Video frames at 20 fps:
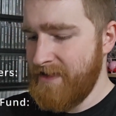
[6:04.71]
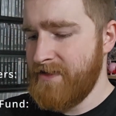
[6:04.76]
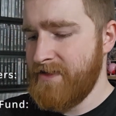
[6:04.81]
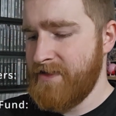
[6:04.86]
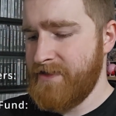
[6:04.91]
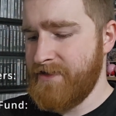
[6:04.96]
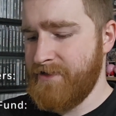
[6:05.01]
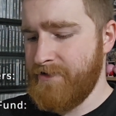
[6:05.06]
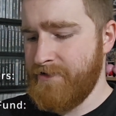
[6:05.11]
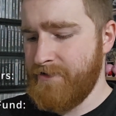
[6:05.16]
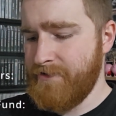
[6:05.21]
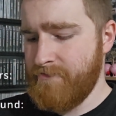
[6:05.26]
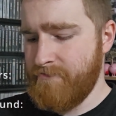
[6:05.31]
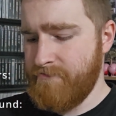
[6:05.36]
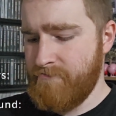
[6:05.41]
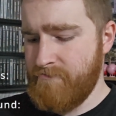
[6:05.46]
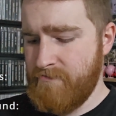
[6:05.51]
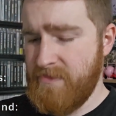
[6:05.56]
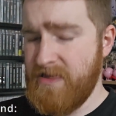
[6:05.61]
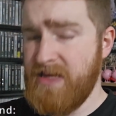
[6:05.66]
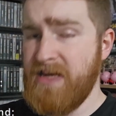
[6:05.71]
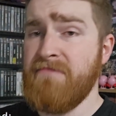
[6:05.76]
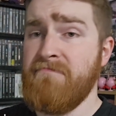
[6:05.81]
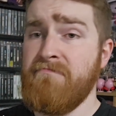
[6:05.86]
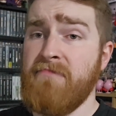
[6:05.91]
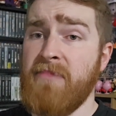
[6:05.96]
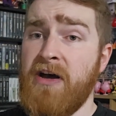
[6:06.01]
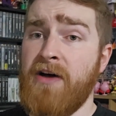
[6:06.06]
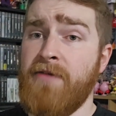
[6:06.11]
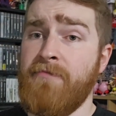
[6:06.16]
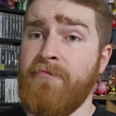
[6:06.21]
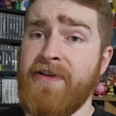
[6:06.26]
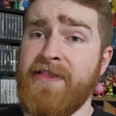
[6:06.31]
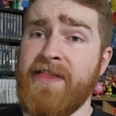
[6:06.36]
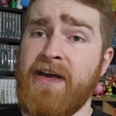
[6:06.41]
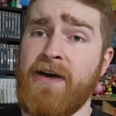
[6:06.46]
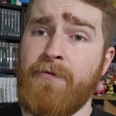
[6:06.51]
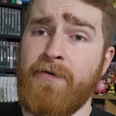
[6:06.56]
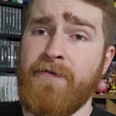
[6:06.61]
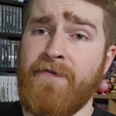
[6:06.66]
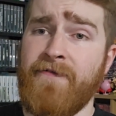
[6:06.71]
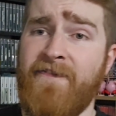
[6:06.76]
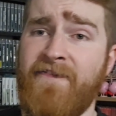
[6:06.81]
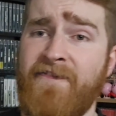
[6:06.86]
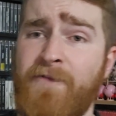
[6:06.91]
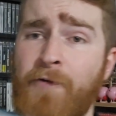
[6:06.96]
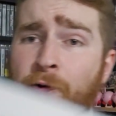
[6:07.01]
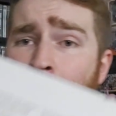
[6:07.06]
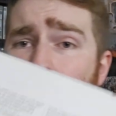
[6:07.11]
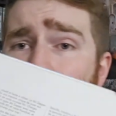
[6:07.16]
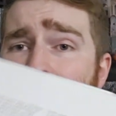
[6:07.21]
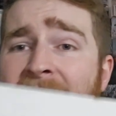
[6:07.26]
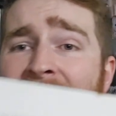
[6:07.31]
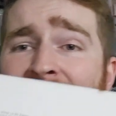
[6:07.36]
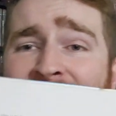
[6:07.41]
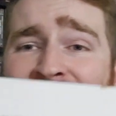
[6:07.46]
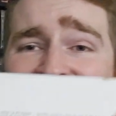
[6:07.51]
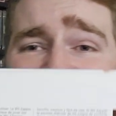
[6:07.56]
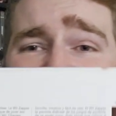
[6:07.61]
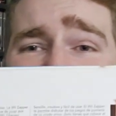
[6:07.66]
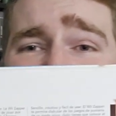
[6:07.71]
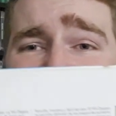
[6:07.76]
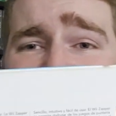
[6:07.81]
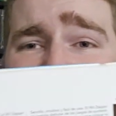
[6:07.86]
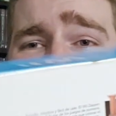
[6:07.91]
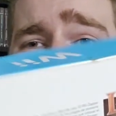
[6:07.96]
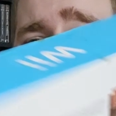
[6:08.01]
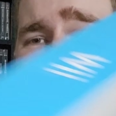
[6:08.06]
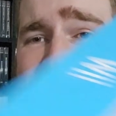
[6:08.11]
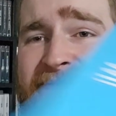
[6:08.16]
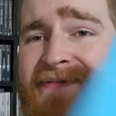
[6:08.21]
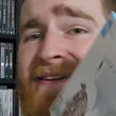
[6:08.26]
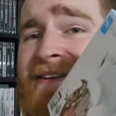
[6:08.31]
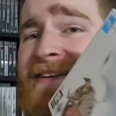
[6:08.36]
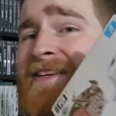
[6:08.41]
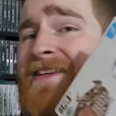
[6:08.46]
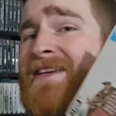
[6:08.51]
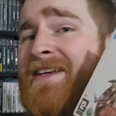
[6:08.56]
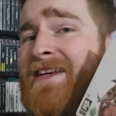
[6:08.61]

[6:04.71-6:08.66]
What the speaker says: So yeah, with that one, £4 this cost me.